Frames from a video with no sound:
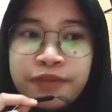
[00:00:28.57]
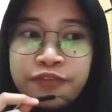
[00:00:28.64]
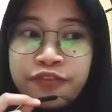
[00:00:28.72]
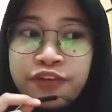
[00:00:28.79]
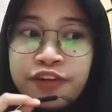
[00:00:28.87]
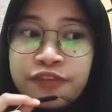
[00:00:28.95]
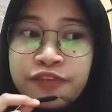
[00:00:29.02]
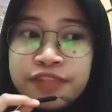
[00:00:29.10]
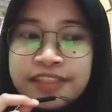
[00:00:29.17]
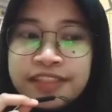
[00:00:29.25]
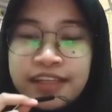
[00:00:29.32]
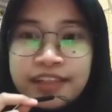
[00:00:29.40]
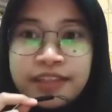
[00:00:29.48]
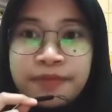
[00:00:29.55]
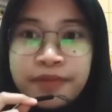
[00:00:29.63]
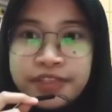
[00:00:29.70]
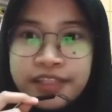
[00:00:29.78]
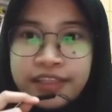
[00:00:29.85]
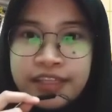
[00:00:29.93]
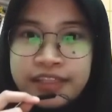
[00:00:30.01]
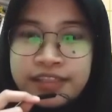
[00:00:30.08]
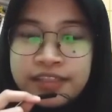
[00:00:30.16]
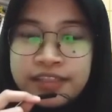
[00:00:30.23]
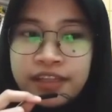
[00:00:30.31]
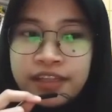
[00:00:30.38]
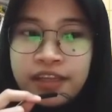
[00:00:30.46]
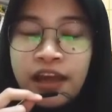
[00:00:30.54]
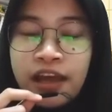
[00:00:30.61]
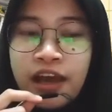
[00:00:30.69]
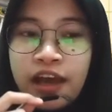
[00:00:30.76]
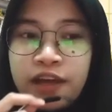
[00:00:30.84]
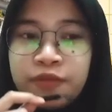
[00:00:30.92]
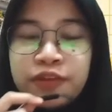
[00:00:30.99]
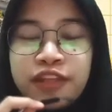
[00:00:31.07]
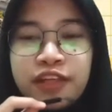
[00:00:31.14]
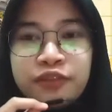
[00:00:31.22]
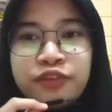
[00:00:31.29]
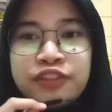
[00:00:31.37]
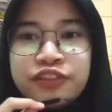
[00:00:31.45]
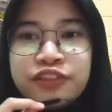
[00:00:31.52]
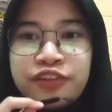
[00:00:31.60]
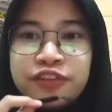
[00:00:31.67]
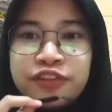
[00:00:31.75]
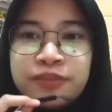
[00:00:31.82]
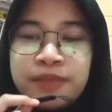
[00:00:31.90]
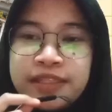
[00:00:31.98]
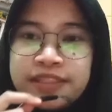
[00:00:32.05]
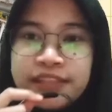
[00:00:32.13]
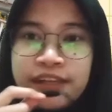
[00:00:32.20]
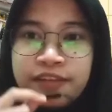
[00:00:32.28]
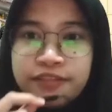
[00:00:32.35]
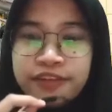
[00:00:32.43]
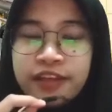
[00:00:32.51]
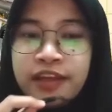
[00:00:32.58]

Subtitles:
before we start the presentation, I would like to introduce myself.